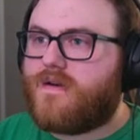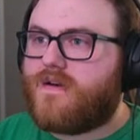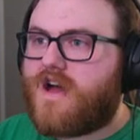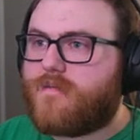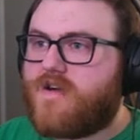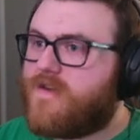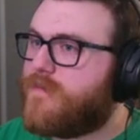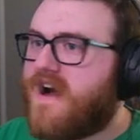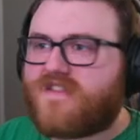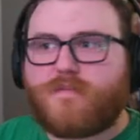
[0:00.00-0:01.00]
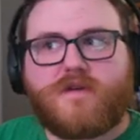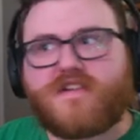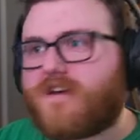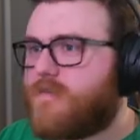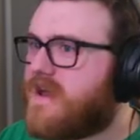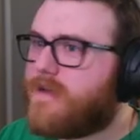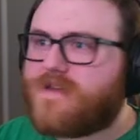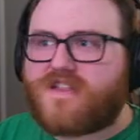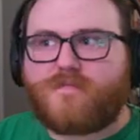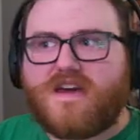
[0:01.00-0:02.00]
I'm hearing boss music. Pick up
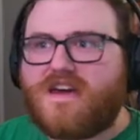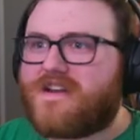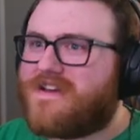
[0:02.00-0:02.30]
that speed.